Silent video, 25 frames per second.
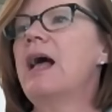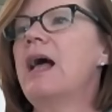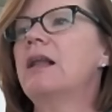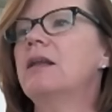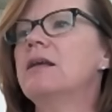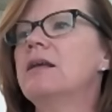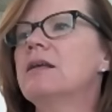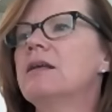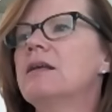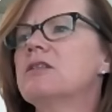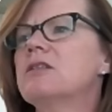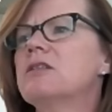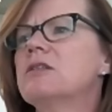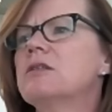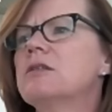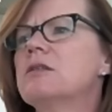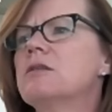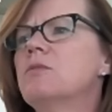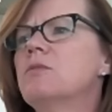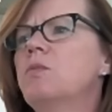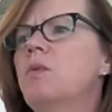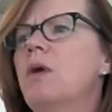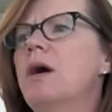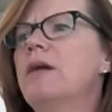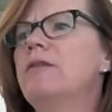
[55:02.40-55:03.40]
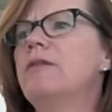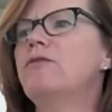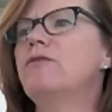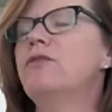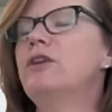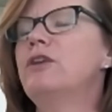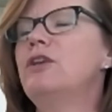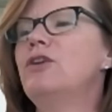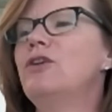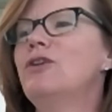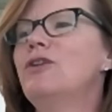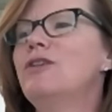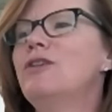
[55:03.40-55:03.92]
Alex, one for
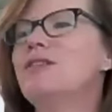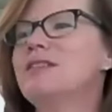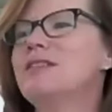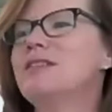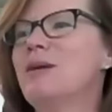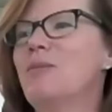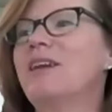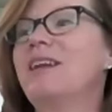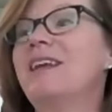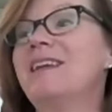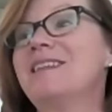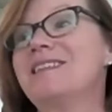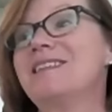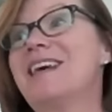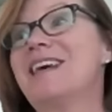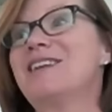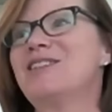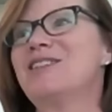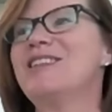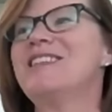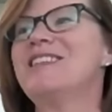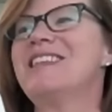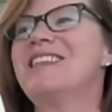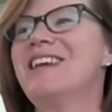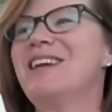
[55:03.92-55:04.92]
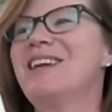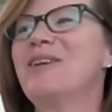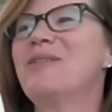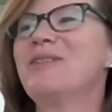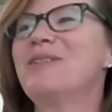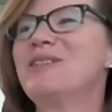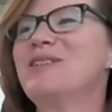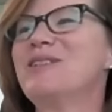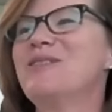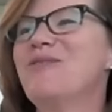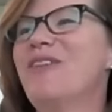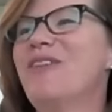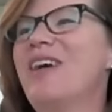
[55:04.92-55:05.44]
you. Someone has actually said a
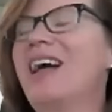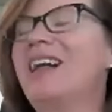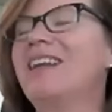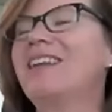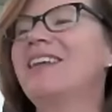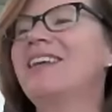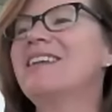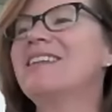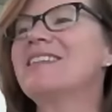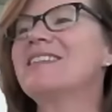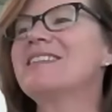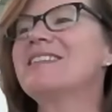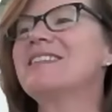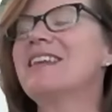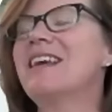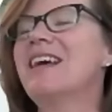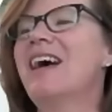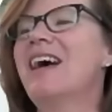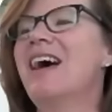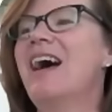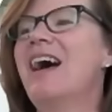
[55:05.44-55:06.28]
question for Alex.